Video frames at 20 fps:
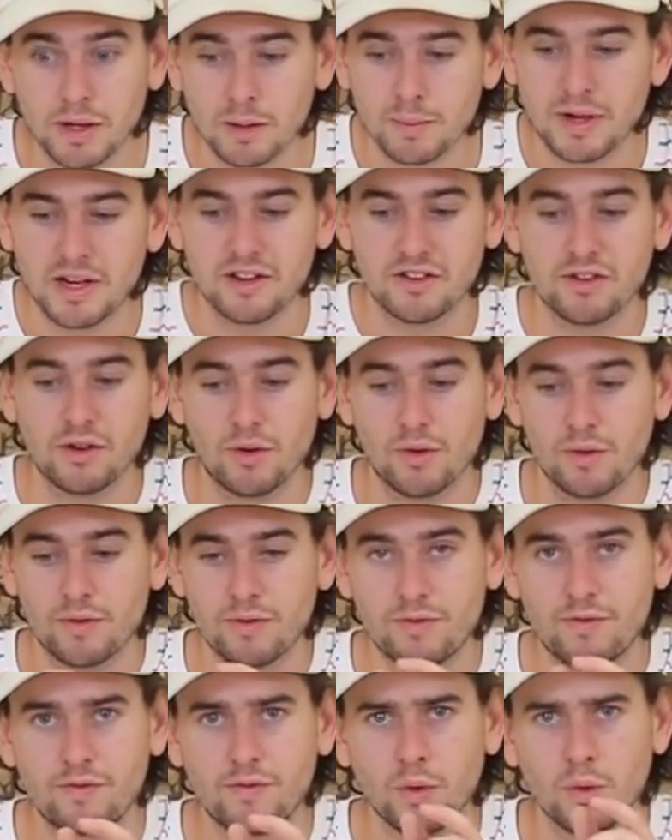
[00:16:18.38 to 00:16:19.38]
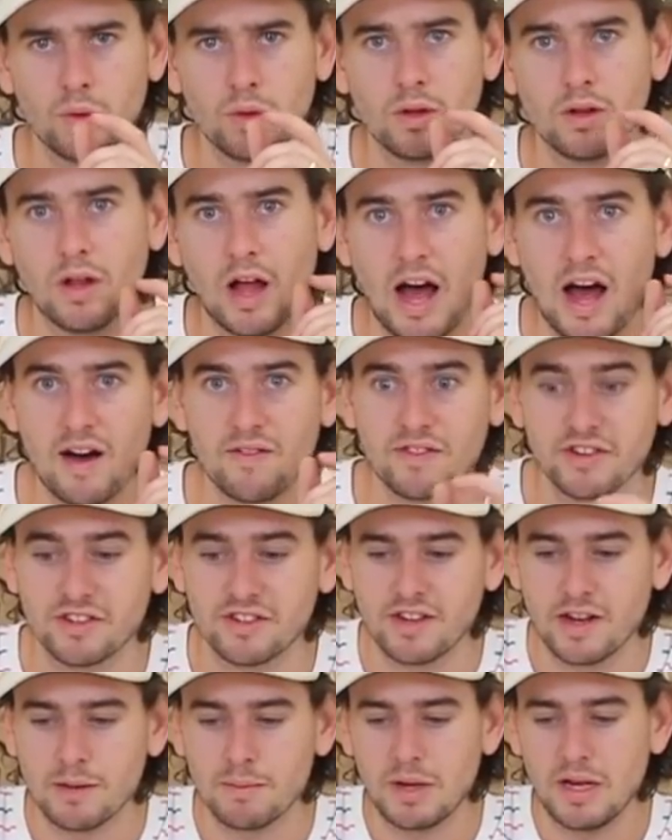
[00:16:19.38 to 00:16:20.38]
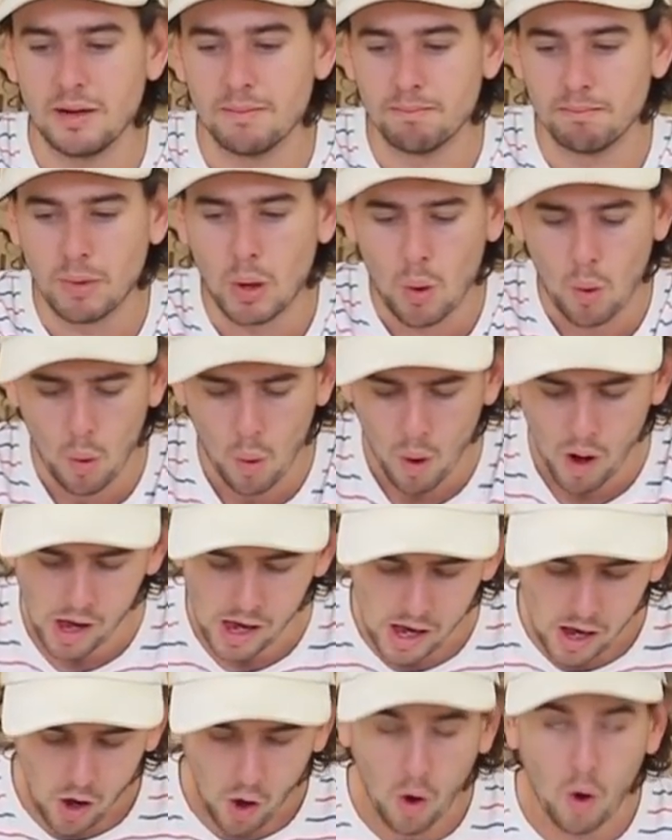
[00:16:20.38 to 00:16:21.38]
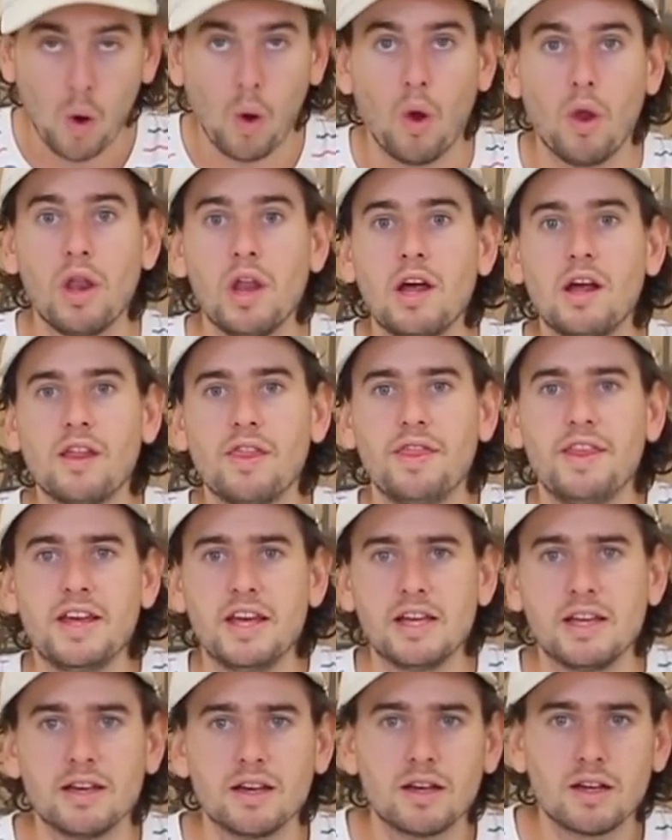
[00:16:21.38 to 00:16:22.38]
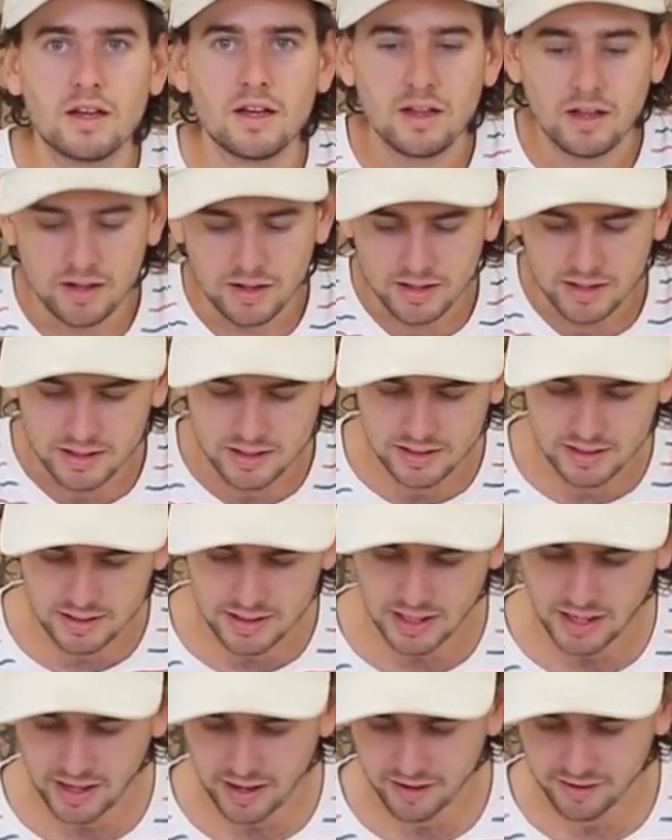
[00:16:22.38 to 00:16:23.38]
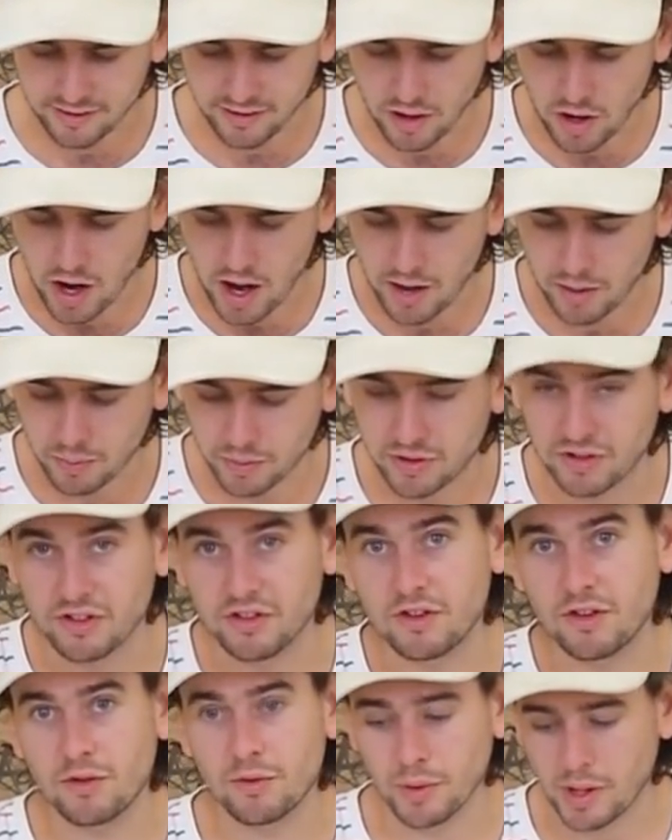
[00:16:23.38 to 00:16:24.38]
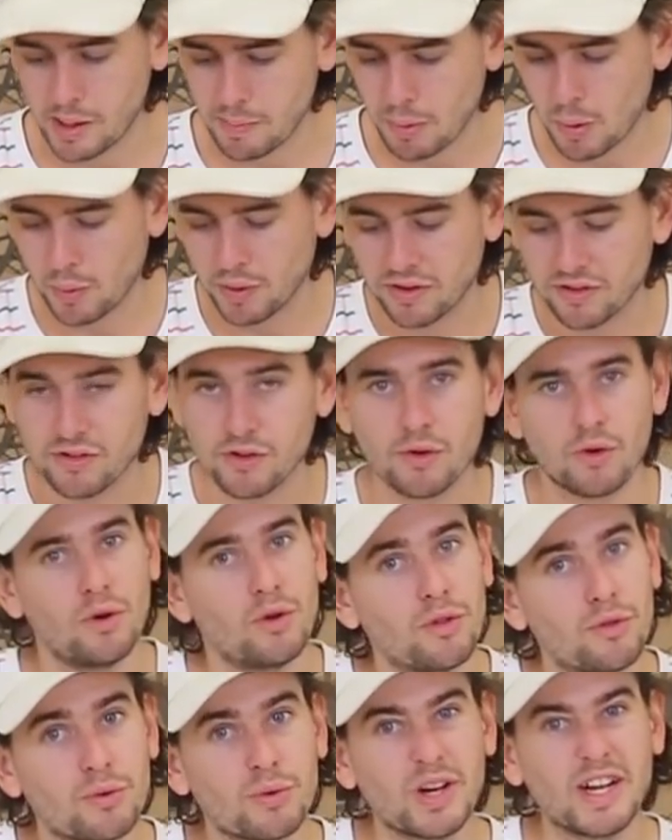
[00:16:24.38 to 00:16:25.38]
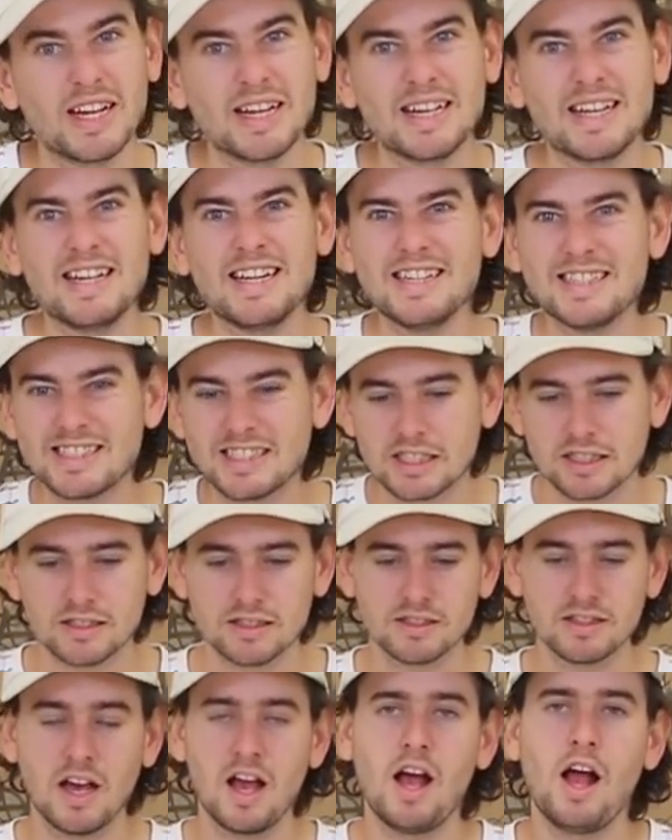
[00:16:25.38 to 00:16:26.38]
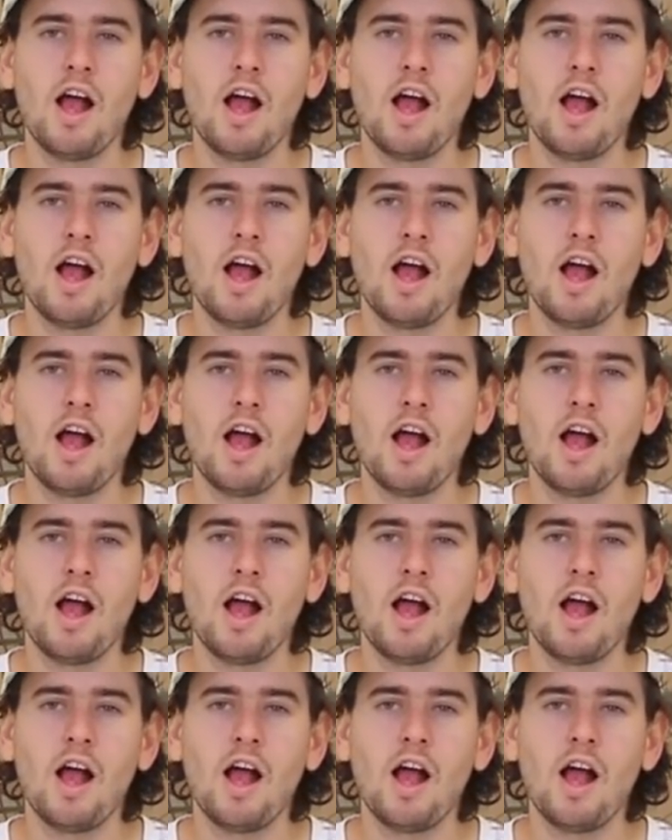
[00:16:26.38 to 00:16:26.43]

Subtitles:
millimeters, so a full half a centimeter more on the TSI, which is 3.03 inches.